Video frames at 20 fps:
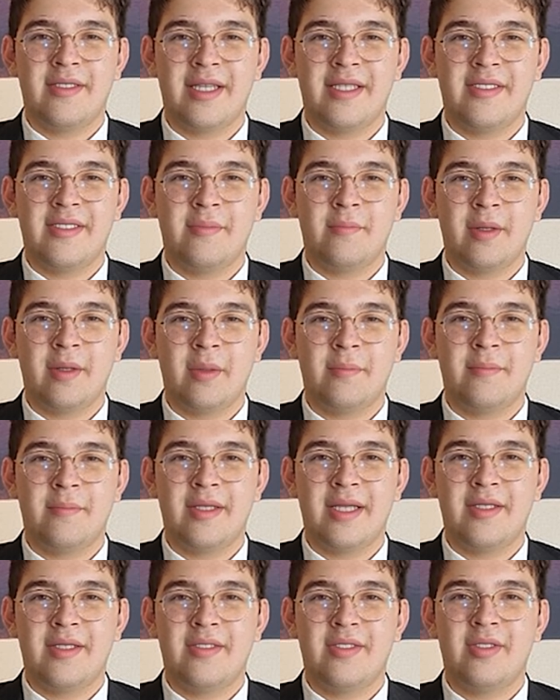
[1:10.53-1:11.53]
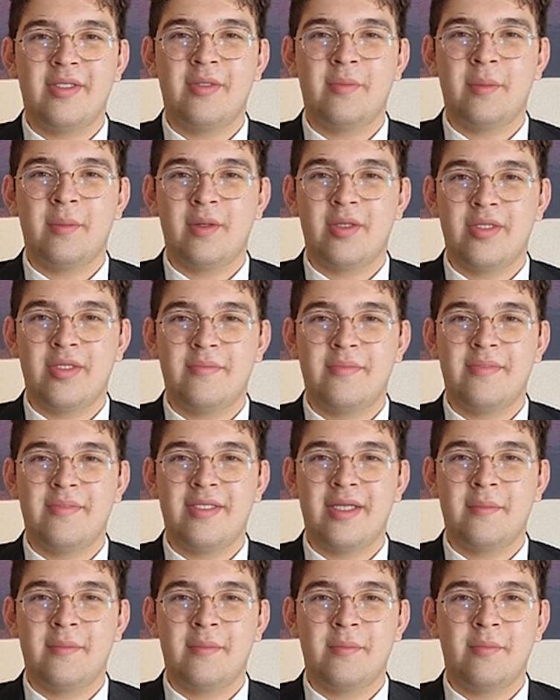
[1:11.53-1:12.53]
gas pipeline, part of the
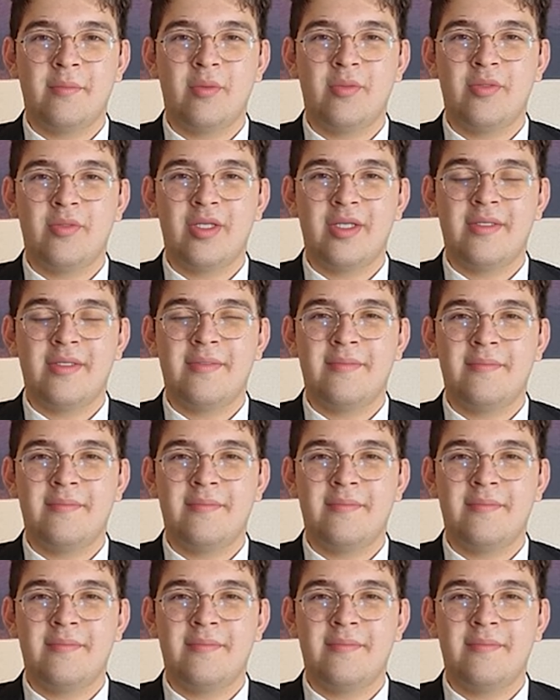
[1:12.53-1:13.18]
TAPI project,